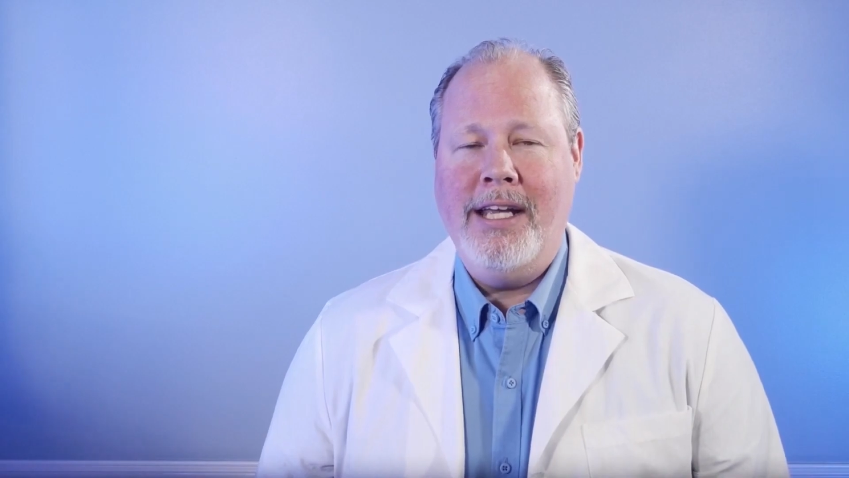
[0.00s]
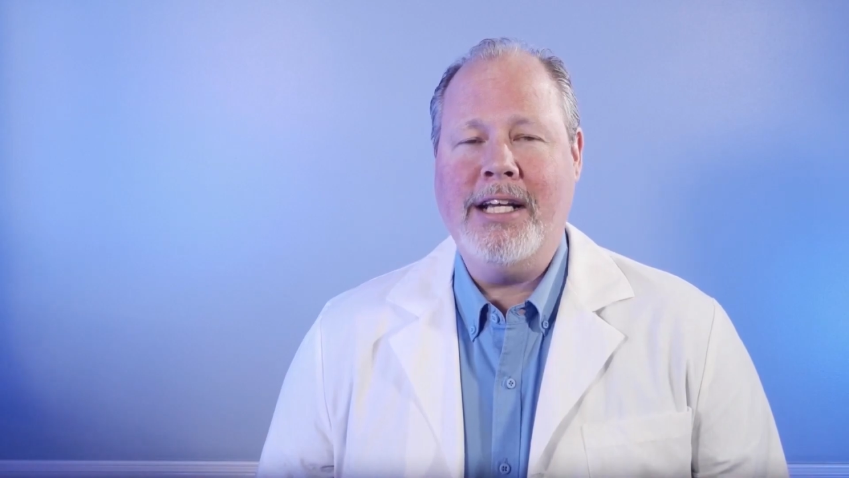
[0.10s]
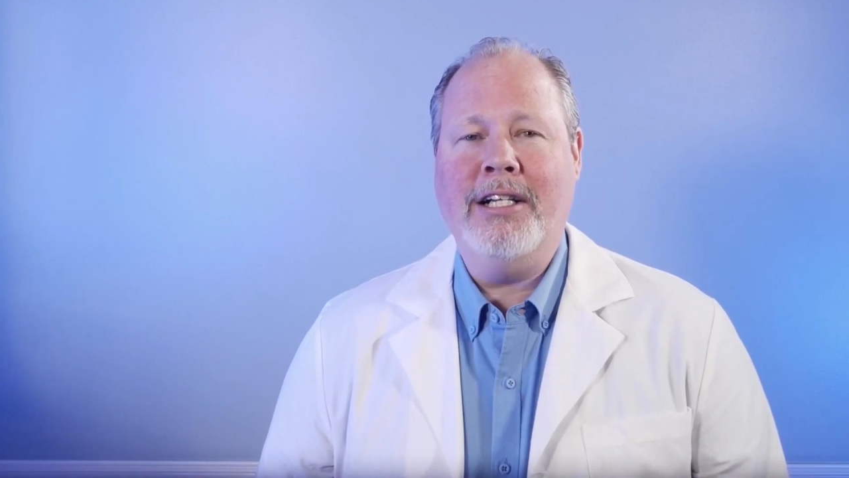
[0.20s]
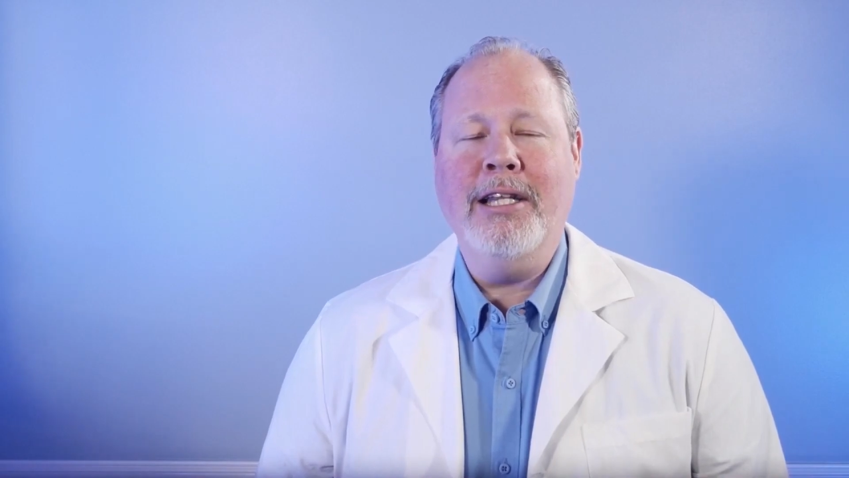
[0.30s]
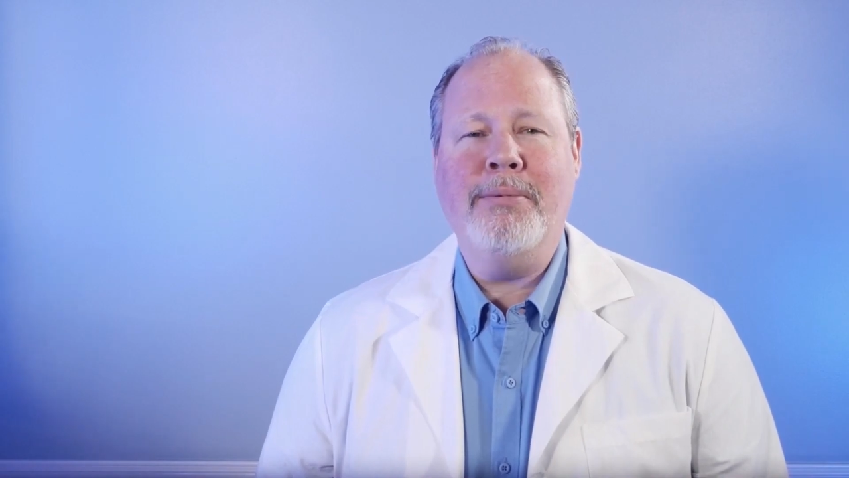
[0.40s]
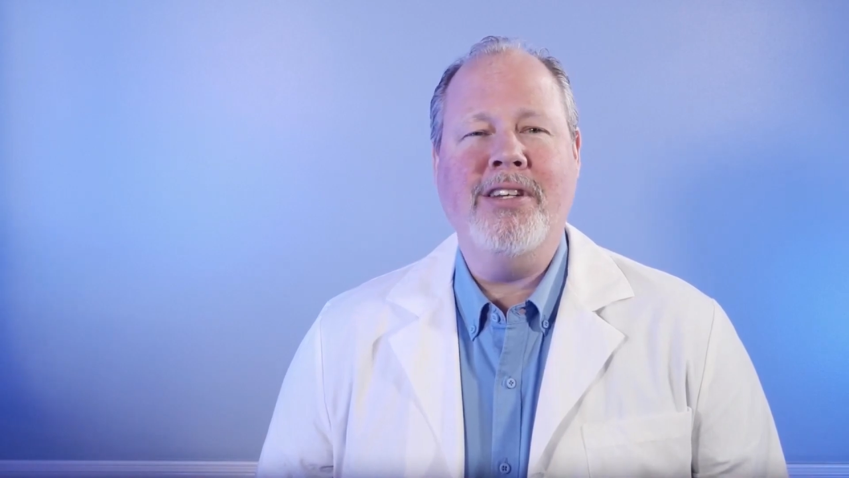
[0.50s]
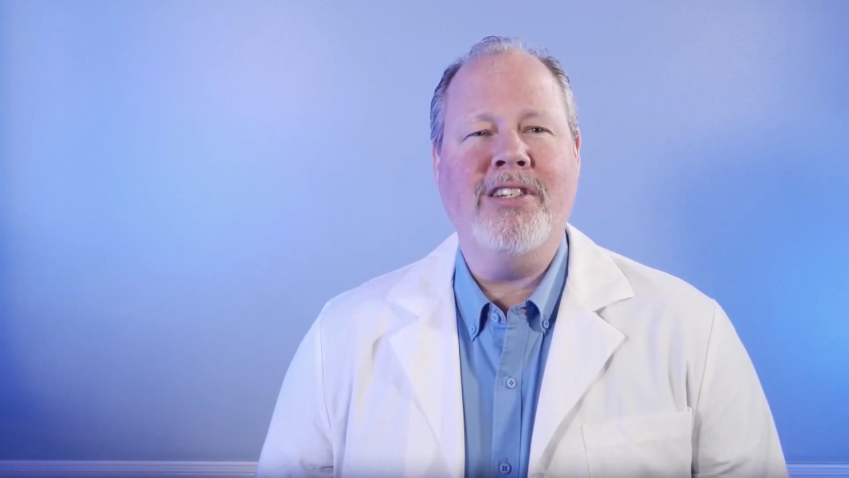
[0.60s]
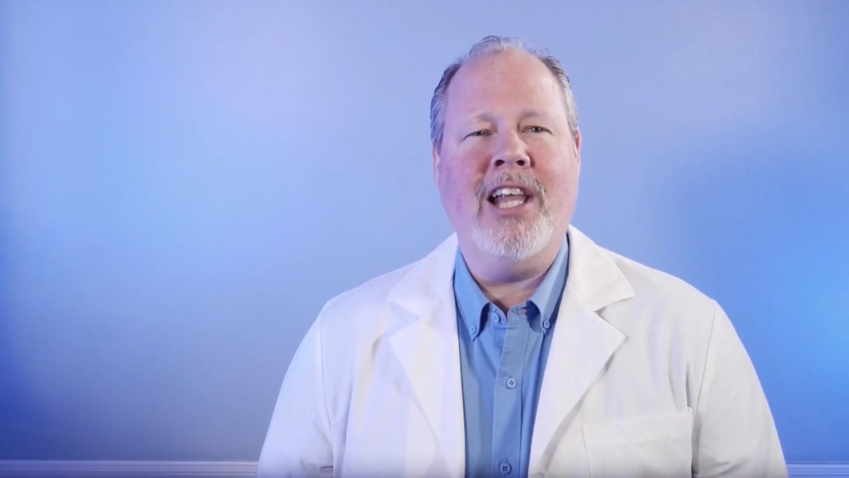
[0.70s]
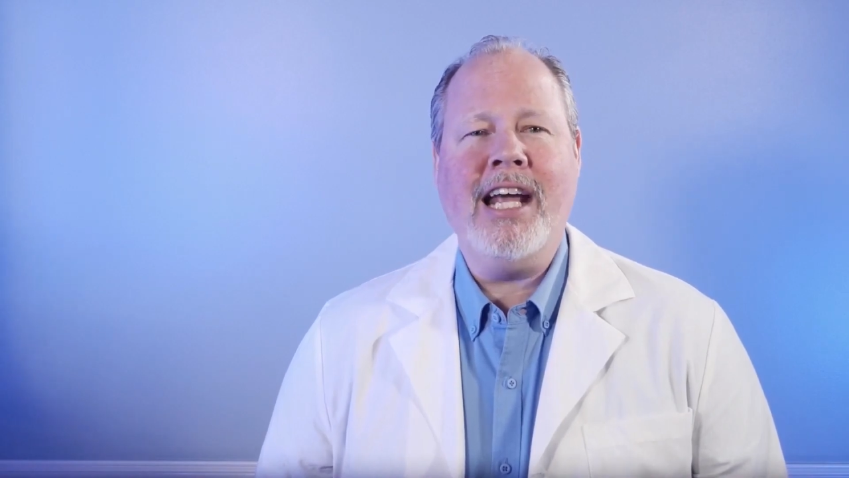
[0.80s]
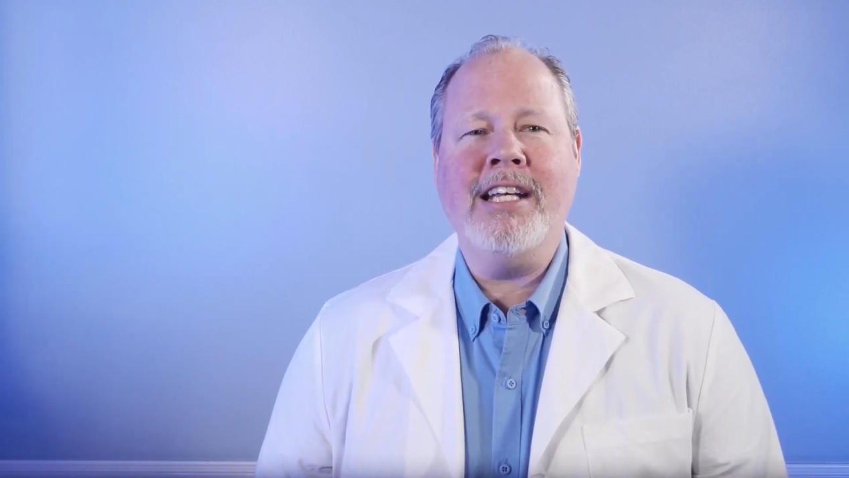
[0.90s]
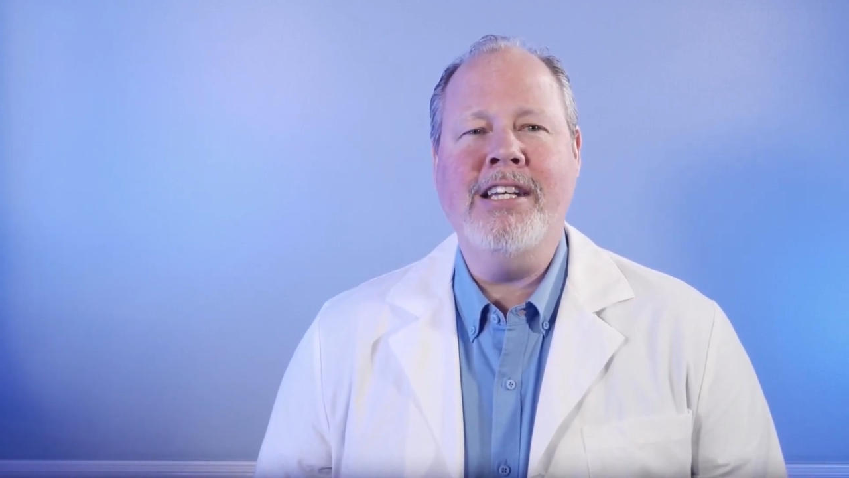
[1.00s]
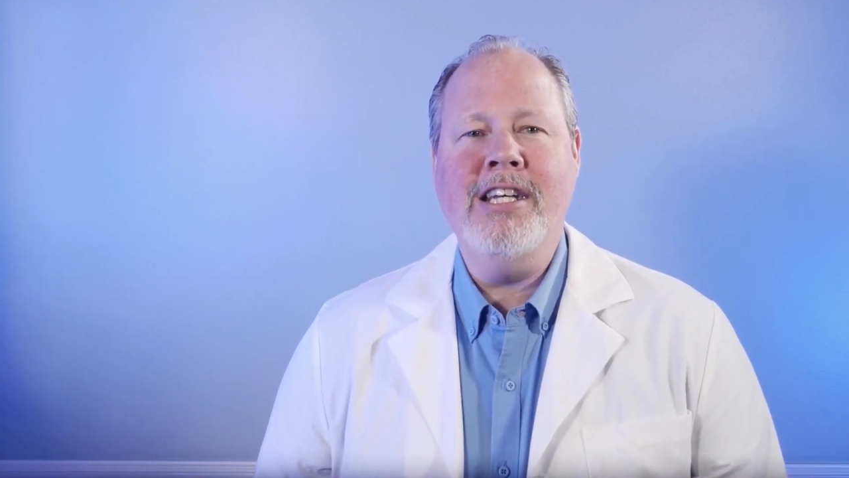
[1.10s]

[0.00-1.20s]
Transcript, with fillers: Eclipse is like